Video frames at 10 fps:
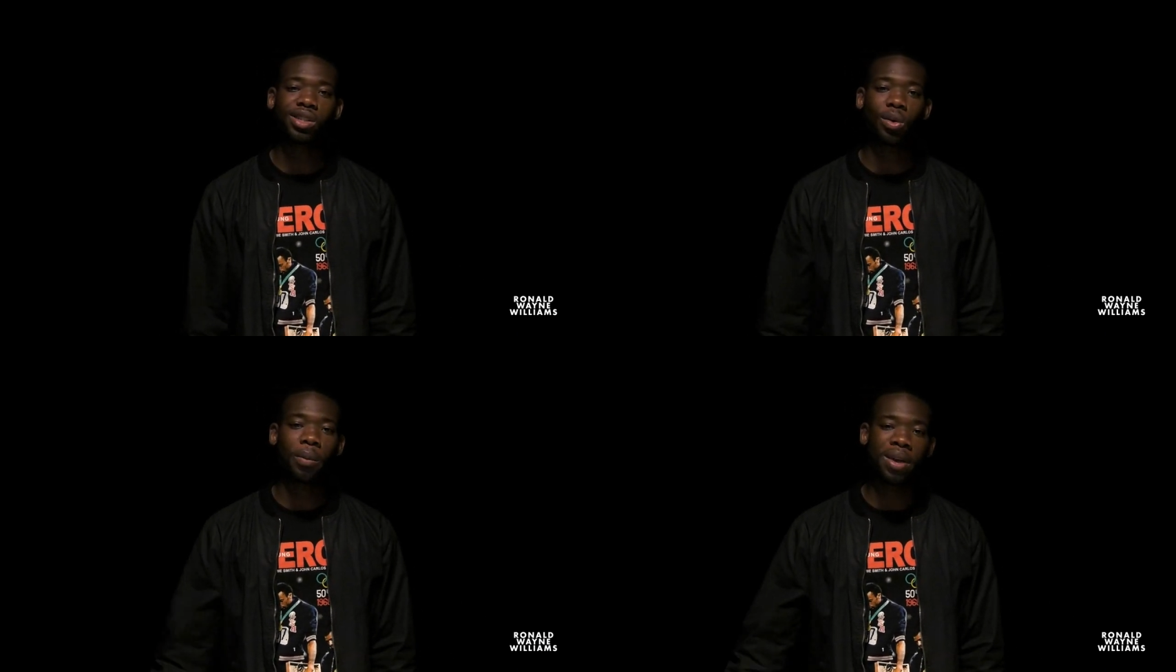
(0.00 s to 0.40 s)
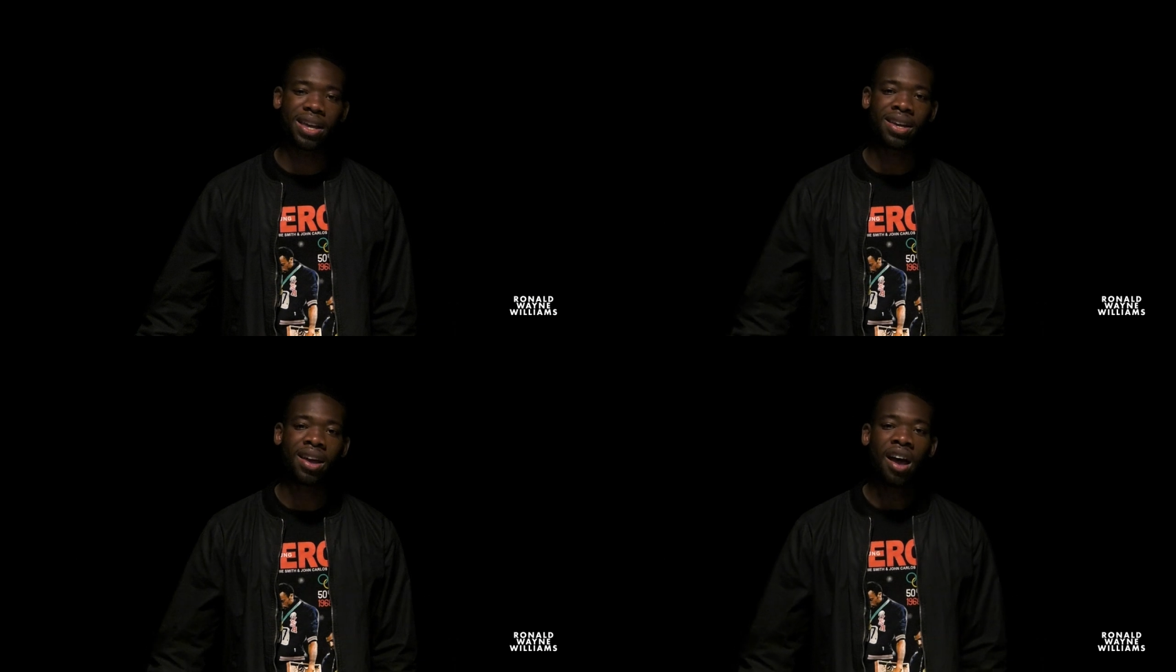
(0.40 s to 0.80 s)
So, to
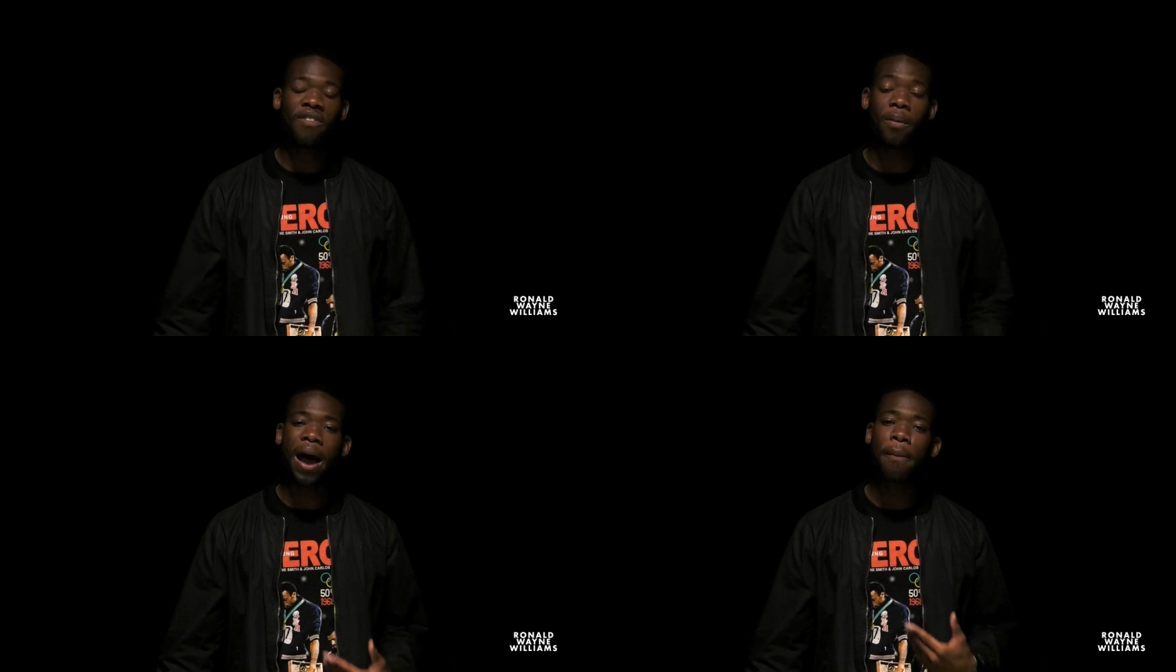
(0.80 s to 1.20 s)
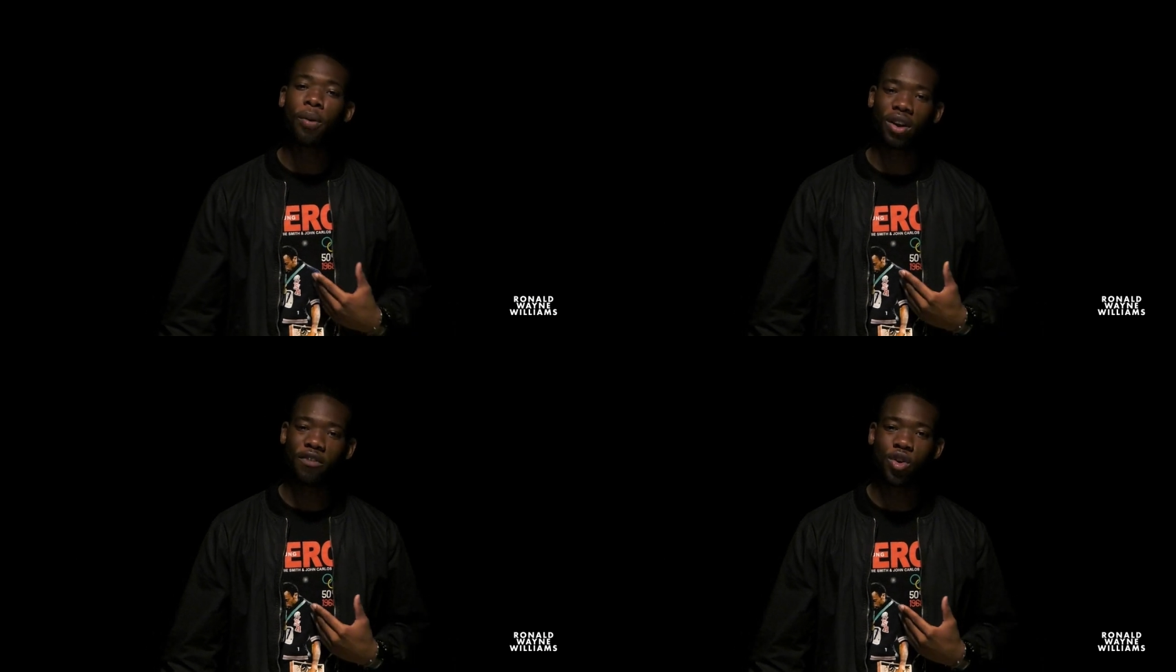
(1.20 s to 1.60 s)
me, from my
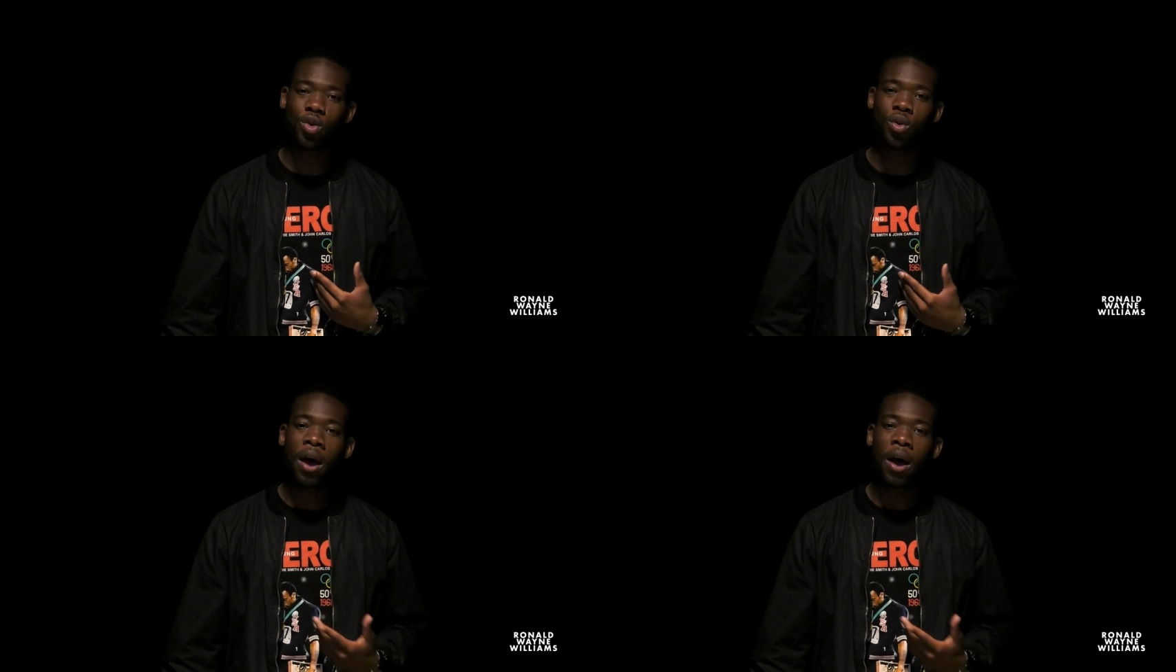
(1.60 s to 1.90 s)
point of view,